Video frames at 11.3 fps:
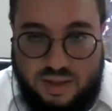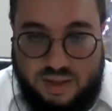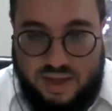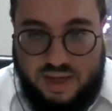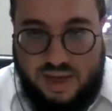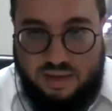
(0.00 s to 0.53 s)

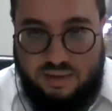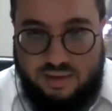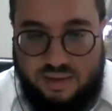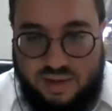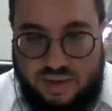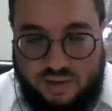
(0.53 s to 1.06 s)
Okay,
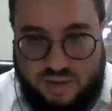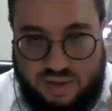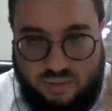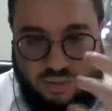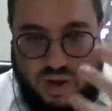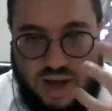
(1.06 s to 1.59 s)
there's a
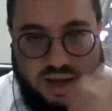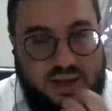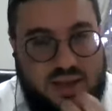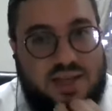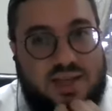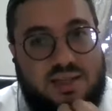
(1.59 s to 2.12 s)
ruach
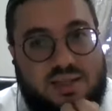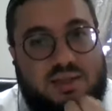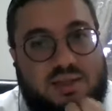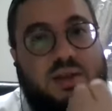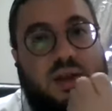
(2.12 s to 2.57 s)
that is